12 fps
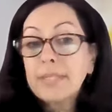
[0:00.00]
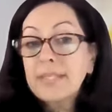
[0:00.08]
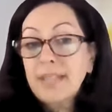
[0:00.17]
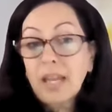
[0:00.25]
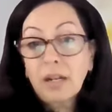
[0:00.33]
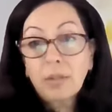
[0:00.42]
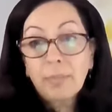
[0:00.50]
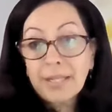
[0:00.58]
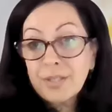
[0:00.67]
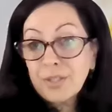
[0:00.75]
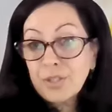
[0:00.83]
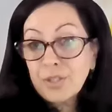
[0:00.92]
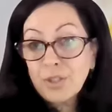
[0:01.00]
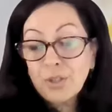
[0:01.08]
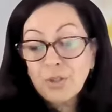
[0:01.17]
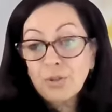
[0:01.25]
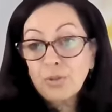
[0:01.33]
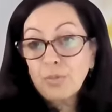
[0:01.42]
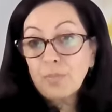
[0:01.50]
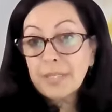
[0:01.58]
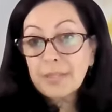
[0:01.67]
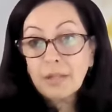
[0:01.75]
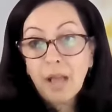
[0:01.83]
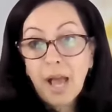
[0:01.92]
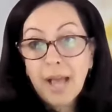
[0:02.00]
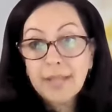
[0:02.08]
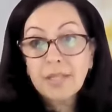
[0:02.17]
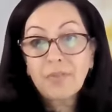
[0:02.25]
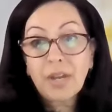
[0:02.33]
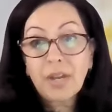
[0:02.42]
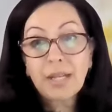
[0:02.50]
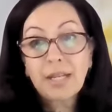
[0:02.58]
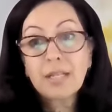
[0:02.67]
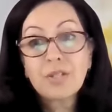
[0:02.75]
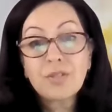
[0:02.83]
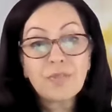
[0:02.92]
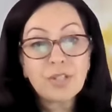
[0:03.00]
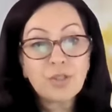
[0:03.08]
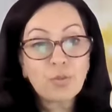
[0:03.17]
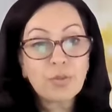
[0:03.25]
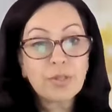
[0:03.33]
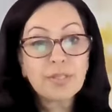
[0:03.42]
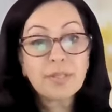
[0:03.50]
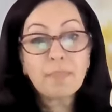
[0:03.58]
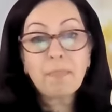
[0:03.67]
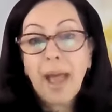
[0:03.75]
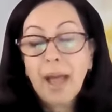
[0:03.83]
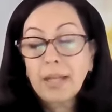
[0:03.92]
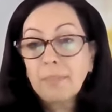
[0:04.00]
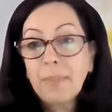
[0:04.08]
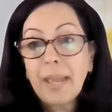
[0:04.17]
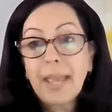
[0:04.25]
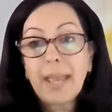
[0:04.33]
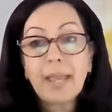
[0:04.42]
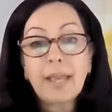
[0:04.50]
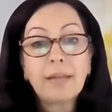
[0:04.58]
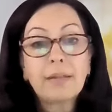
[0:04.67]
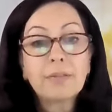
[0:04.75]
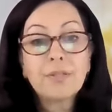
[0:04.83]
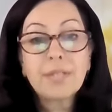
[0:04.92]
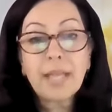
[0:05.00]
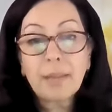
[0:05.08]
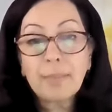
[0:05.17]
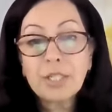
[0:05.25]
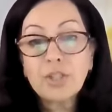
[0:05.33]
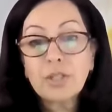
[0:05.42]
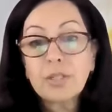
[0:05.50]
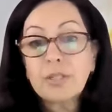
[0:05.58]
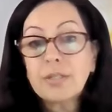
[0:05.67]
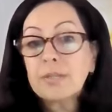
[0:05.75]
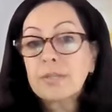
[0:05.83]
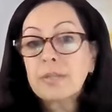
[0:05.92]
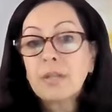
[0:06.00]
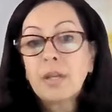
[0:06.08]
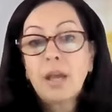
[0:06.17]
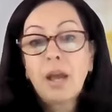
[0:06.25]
Settlements to misclassified individuals, back pay, damages,